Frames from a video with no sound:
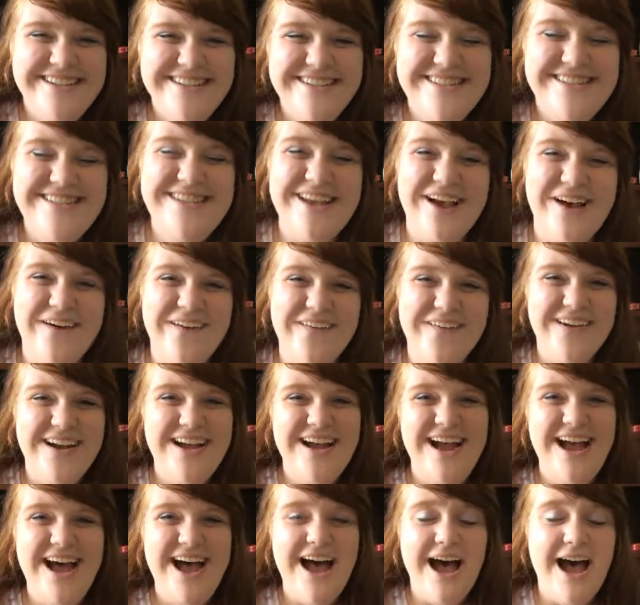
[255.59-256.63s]
So
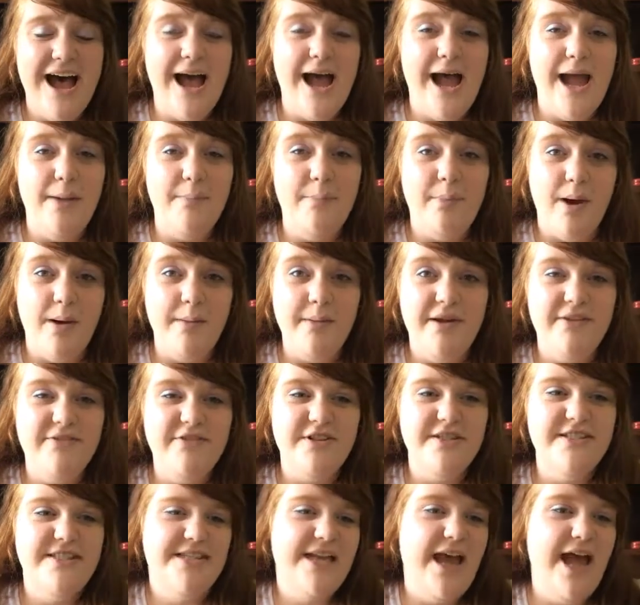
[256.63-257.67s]
I bought my
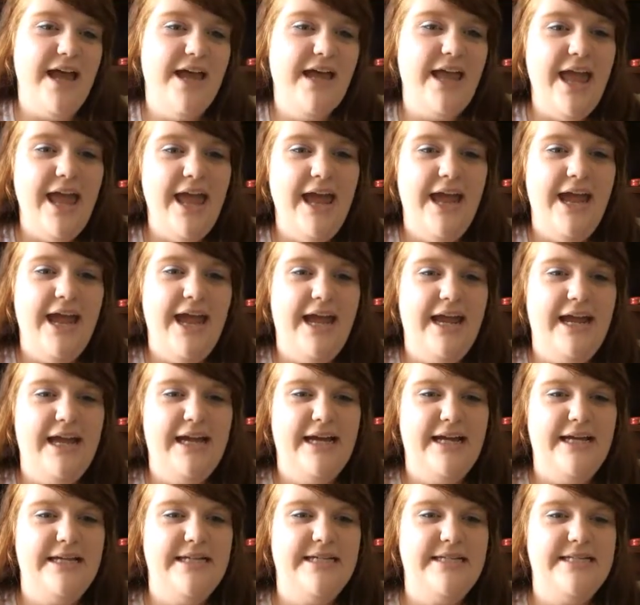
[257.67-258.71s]
first deck,
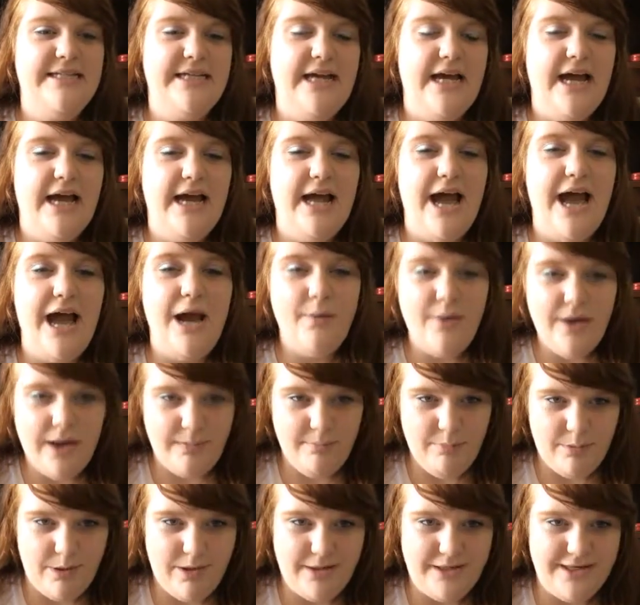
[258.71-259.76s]
and how I
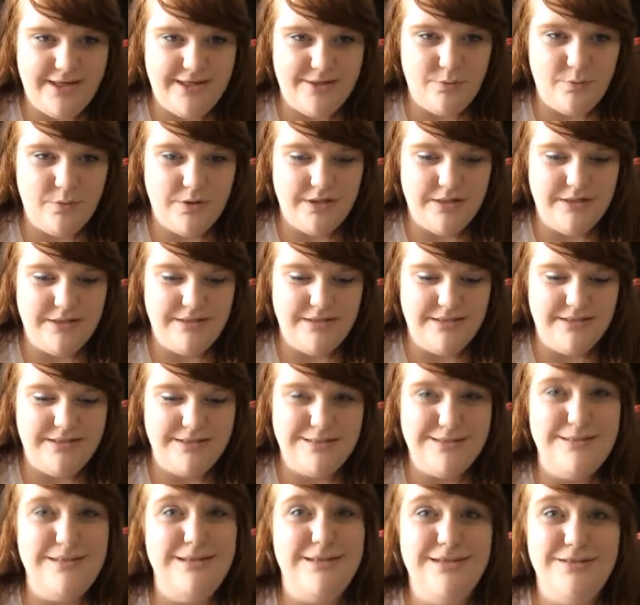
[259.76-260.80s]
bought it
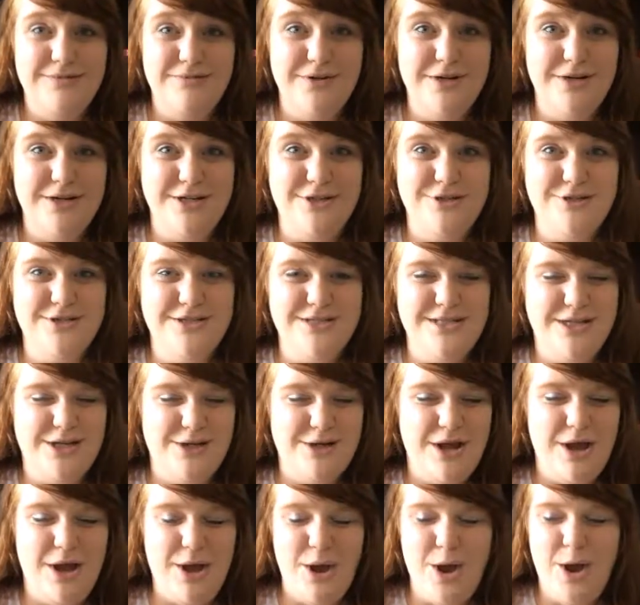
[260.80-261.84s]
it's a very
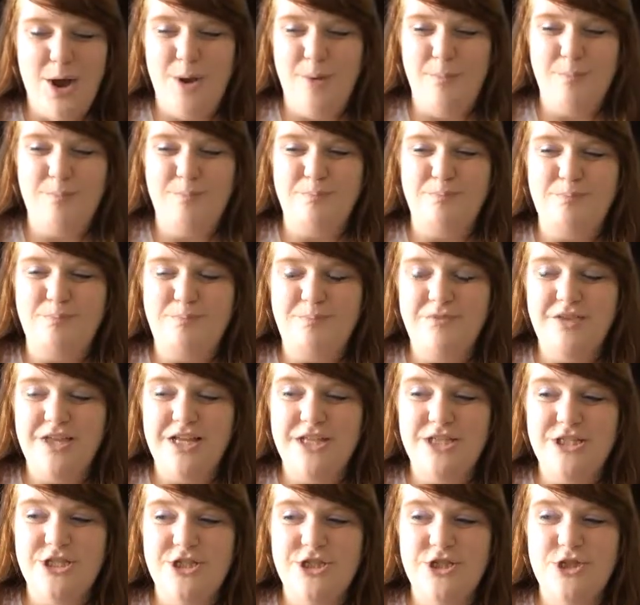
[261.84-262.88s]
interesting
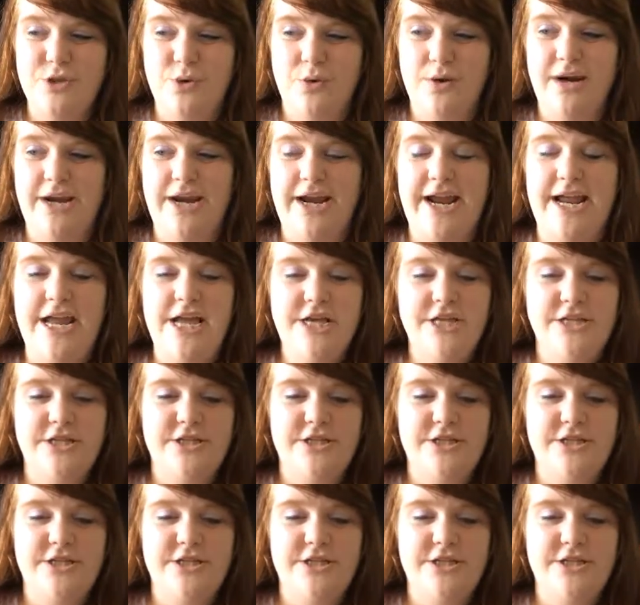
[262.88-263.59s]
story.